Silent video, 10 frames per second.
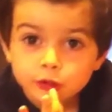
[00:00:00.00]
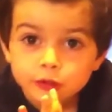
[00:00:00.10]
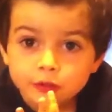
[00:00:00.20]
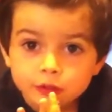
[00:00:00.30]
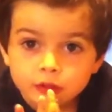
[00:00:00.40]

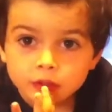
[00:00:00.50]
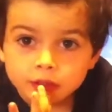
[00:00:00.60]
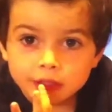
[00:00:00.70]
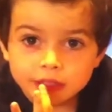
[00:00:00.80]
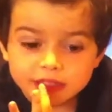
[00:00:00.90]
I can come
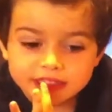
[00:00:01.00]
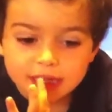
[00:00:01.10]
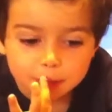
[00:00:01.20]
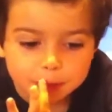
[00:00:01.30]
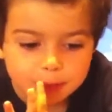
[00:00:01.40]
too?
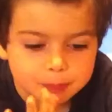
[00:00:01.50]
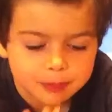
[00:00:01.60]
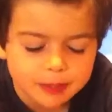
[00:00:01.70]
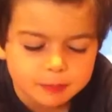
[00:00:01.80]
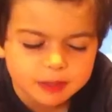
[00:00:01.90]
Yeah, but
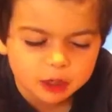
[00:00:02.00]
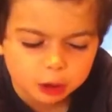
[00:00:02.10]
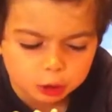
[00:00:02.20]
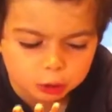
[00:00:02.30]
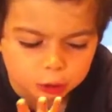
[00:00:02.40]
baby
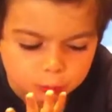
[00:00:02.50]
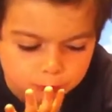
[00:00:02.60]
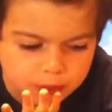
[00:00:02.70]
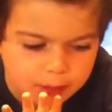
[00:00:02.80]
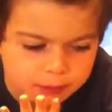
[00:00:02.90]
or
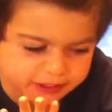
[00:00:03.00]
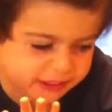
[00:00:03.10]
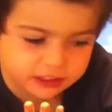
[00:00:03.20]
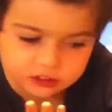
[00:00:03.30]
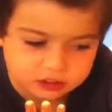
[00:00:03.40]
Mama
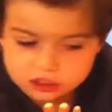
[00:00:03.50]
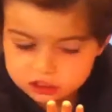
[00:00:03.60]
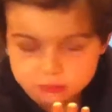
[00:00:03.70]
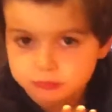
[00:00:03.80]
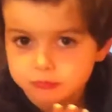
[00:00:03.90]
can't
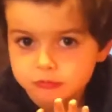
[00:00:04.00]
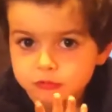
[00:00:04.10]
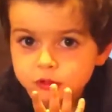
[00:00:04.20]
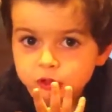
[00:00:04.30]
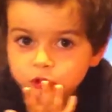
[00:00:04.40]
come.
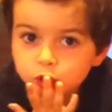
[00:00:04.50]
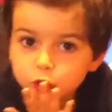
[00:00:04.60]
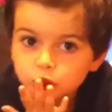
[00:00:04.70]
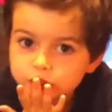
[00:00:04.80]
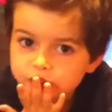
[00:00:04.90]

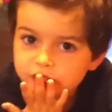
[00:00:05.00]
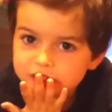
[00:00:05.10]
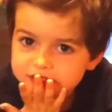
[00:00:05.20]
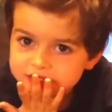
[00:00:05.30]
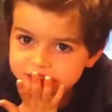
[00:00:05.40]
No?
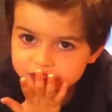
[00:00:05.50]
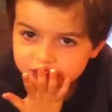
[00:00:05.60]
Unless